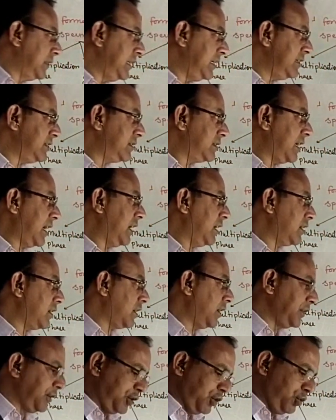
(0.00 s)
These
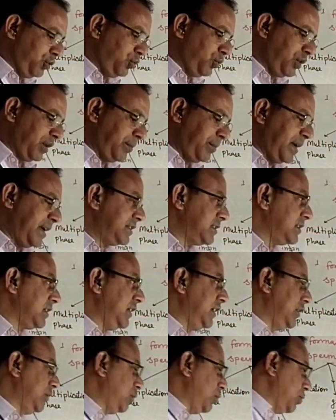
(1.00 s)
cells continue remains
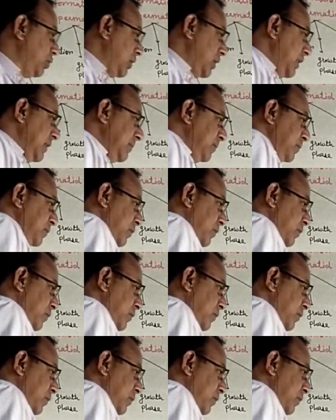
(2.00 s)
into the